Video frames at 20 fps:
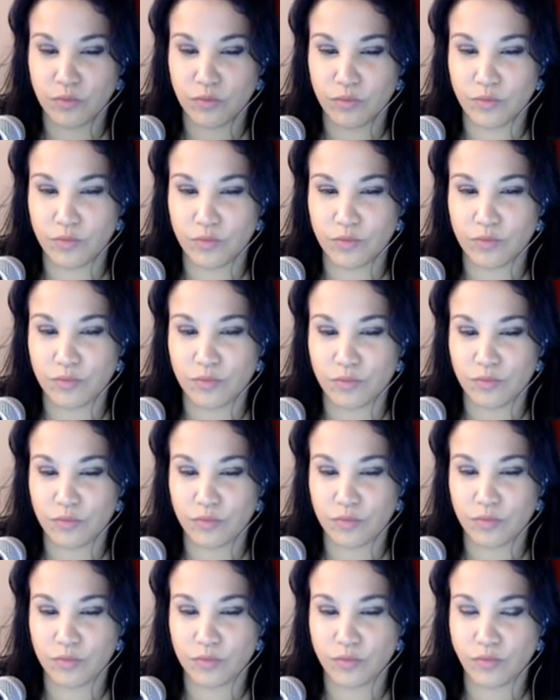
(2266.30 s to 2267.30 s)

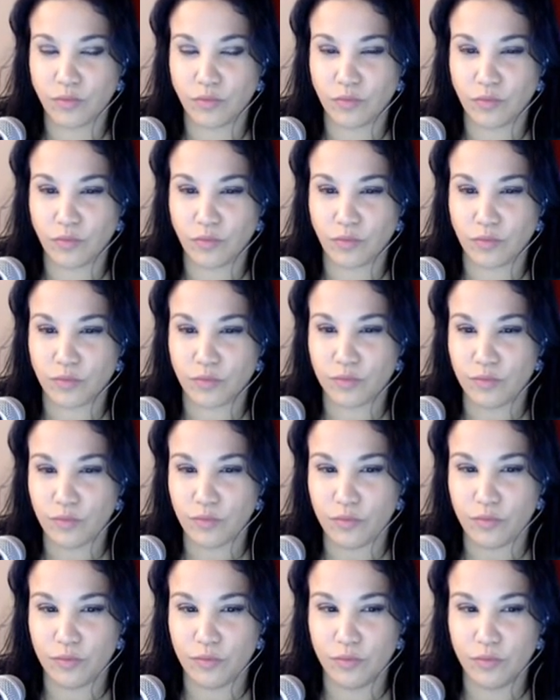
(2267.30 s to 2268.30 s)

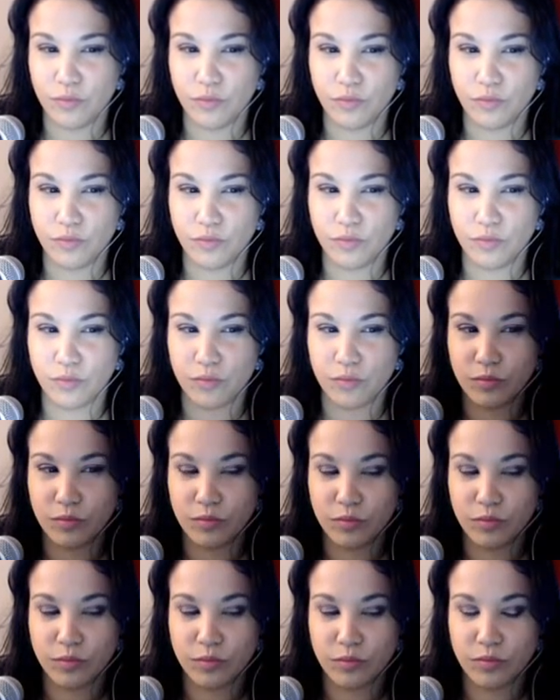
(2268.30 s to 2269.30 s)

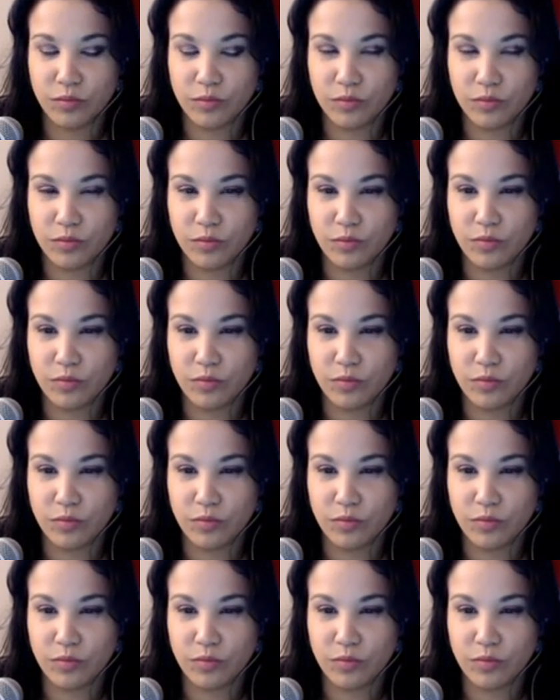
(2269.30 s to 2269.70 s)
(not speaking)